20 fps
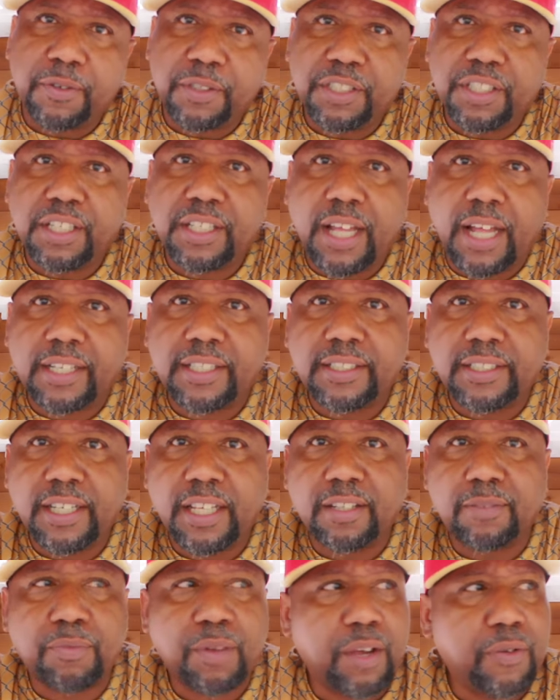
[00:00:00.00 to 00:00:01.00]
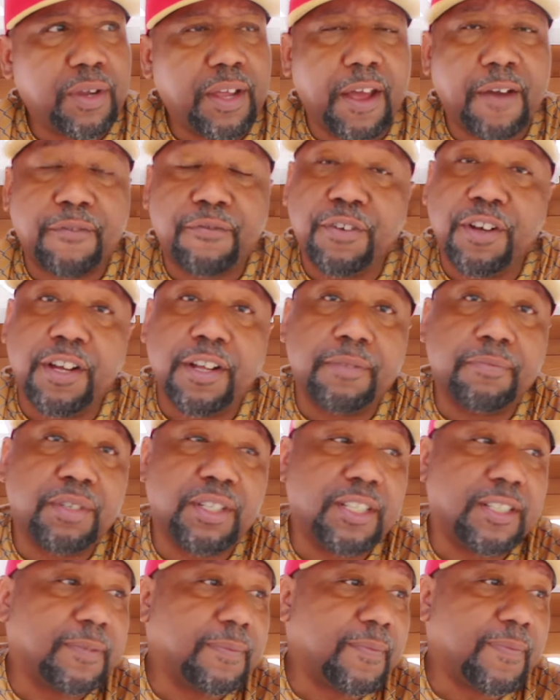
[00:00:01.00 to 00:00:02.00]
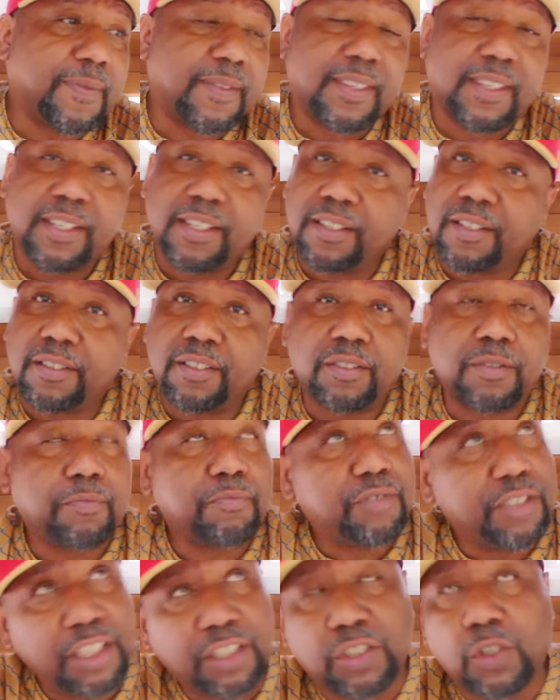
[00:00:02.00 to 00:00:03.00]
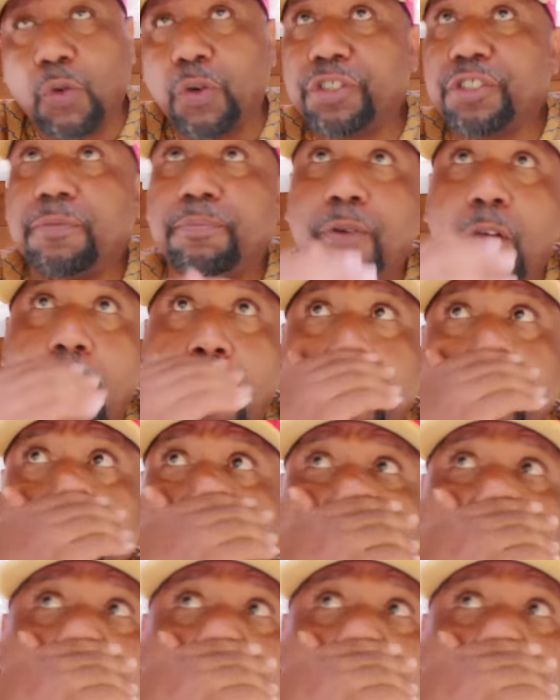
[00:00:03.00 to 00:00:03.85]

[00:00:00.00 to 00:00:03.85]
We did a lot together, man. We had fun, B. Disco was the party.